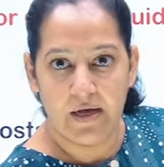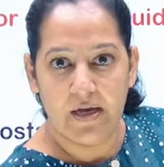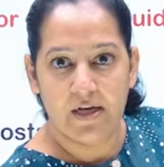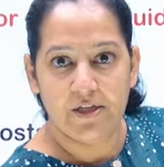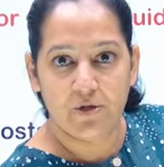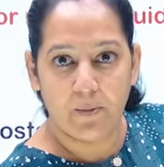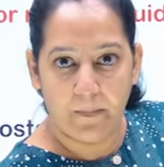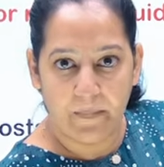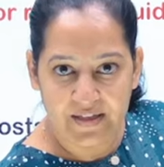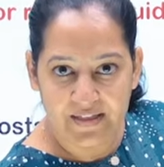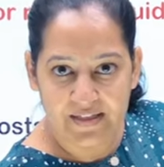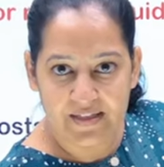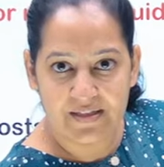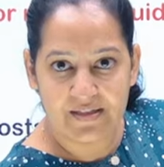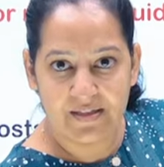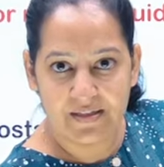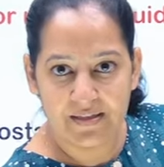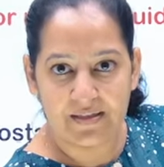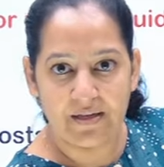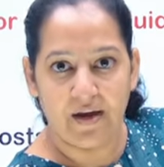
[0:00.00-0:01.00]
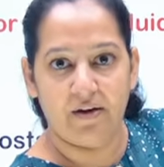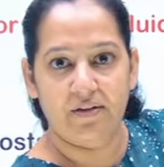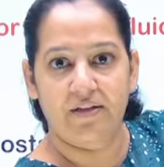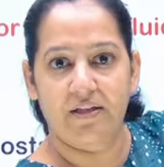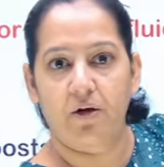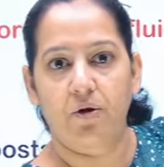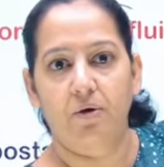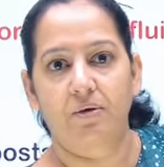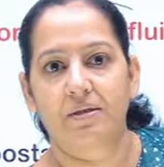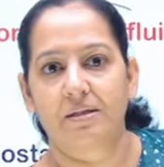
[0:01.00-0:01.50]
So blisters are
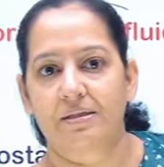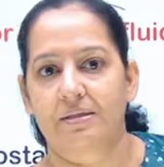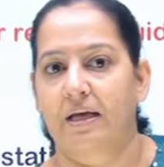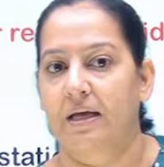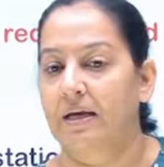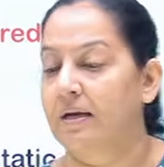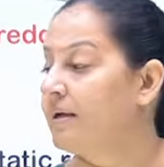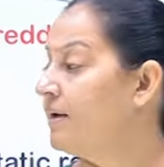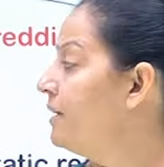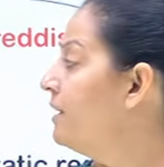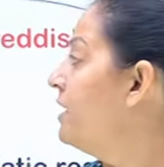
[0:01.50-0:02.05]
there on the skin.